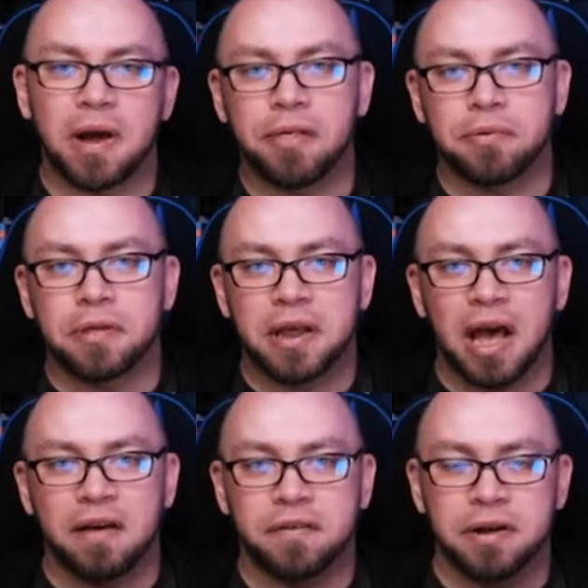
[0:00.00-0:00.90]
rather than
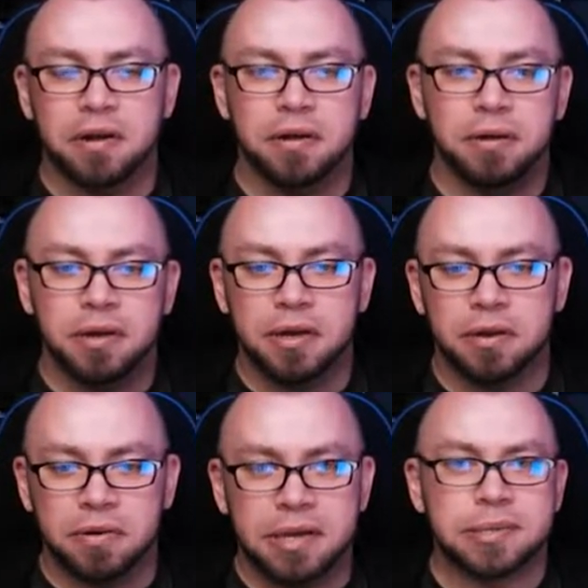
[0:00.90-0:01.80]
having, you
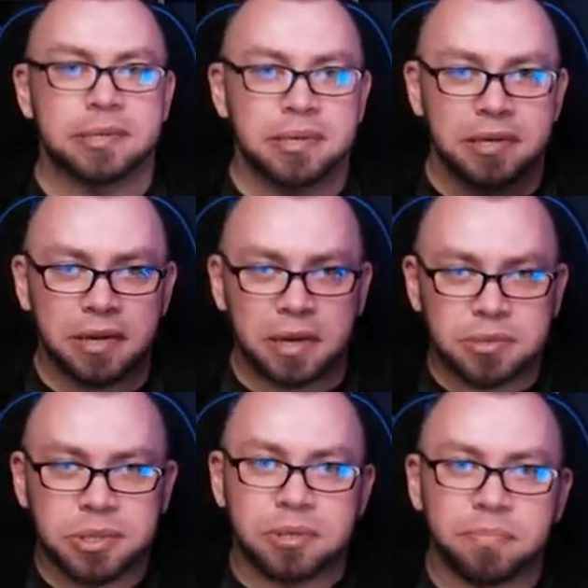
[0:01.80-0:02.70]
know, as I said, like
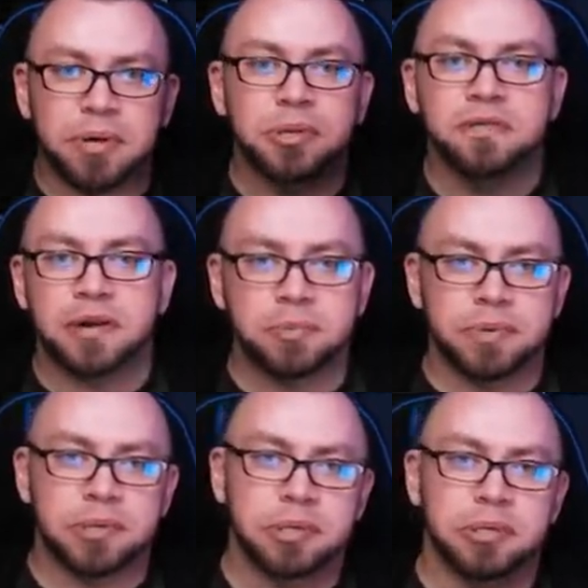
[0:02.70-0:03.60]
just a bunch of
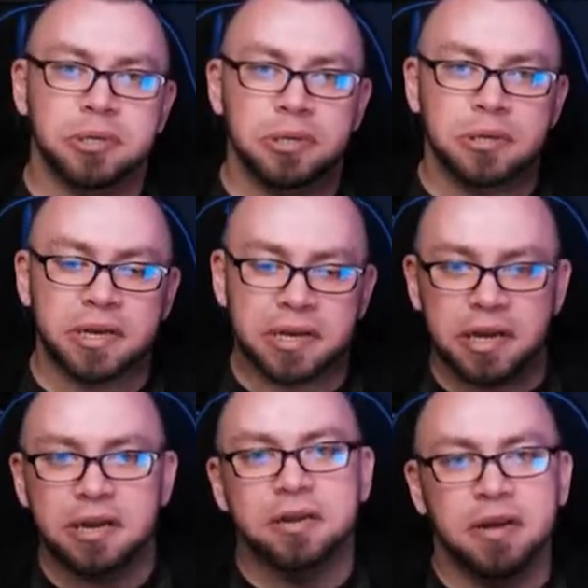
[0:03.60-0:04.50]
exposition, like kind of